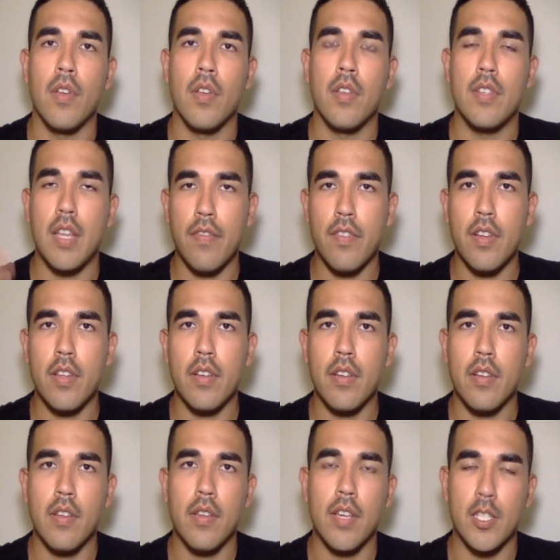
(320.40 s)
definite,
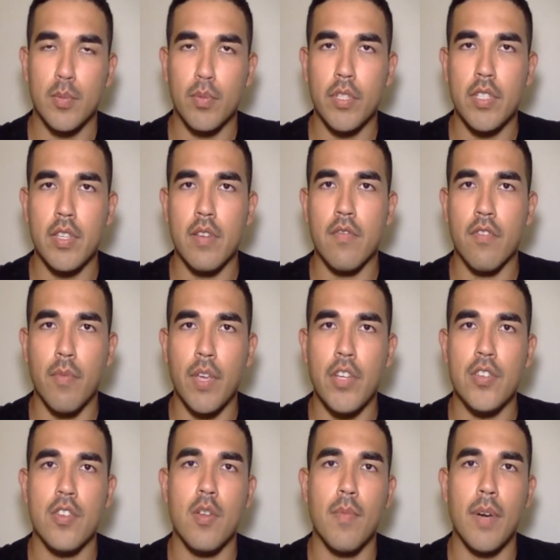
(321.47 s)
explicit
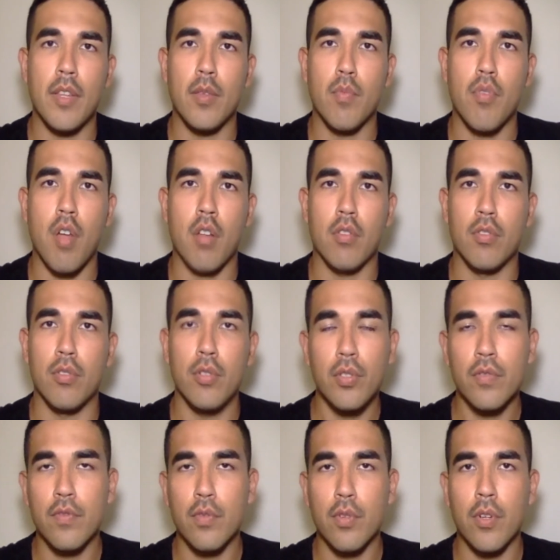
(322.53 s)
information about the product they're looking
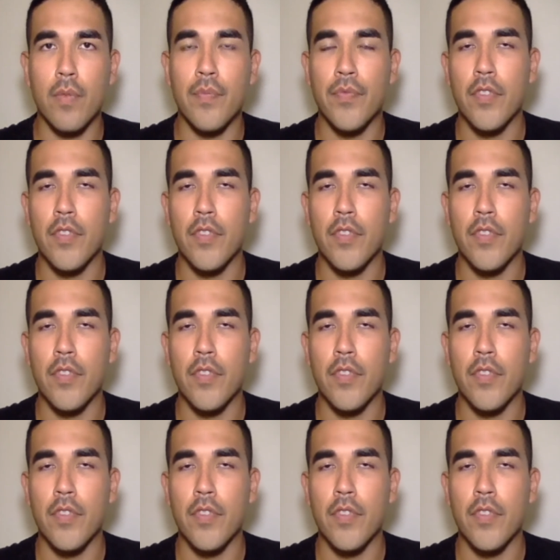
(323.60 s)
for,